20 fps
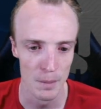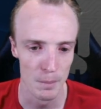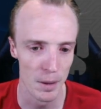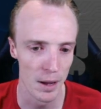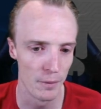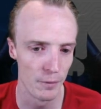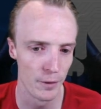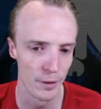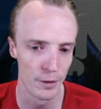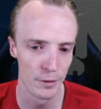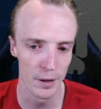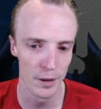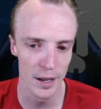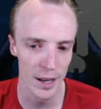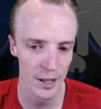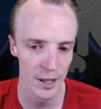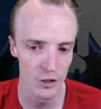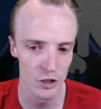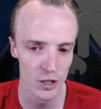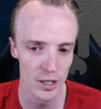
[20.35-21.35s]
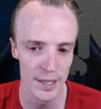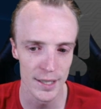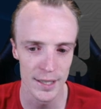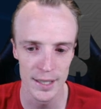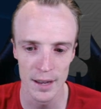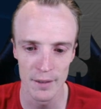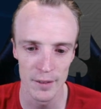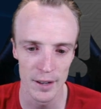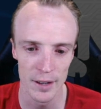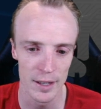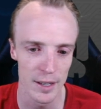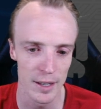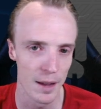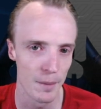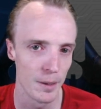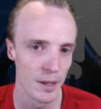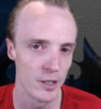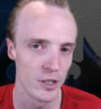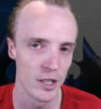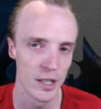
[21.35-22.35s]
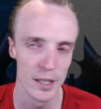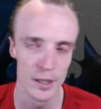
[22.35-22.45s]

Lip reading: but for 3 NG, 70 damage,